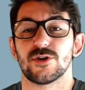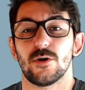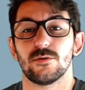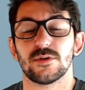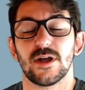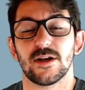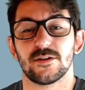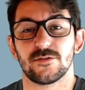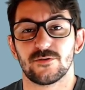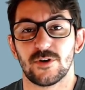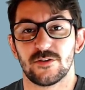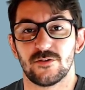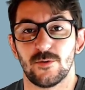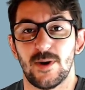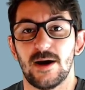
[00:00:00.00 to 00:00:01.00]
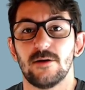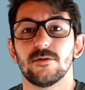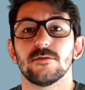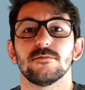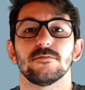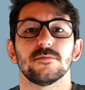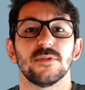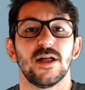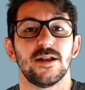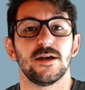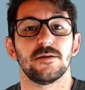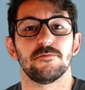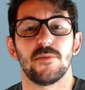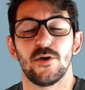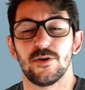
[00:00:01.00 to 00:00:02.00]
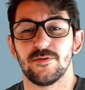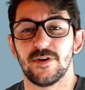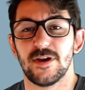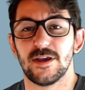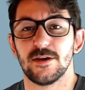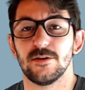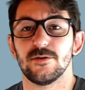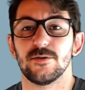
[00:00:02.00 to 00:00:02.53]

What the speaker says: don't let it stress you out. Let it motivate